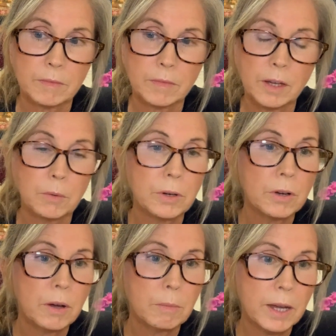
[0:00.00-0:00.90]
that we're
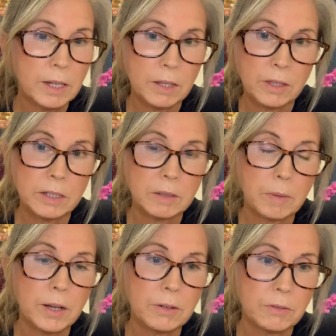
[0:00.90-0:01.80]
not making things
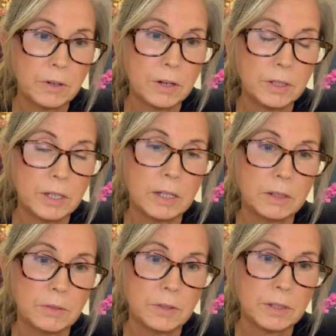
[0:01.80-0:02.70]
better for
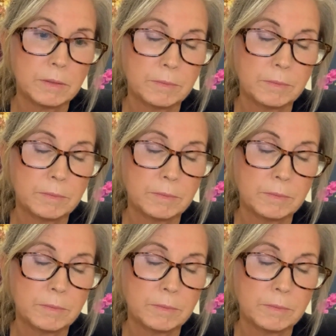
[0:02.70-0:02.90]
ourselves.